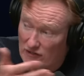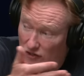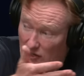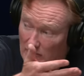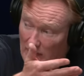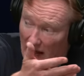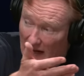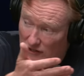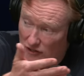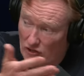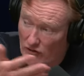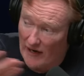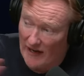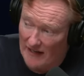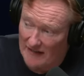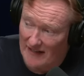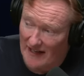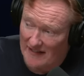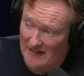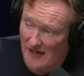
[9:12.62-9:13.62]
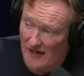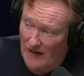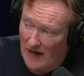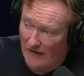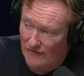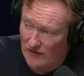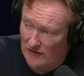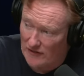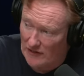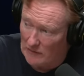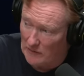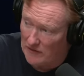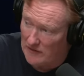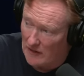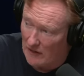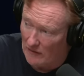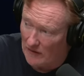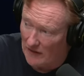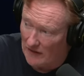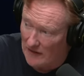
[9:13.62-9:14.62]
To Matt's credit, that's how you have to deal with
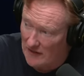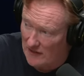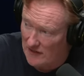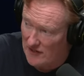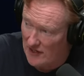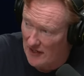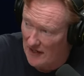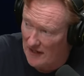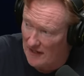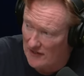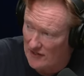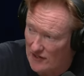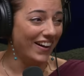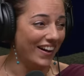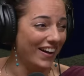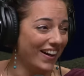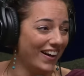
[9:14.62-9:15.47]
Conan because he's.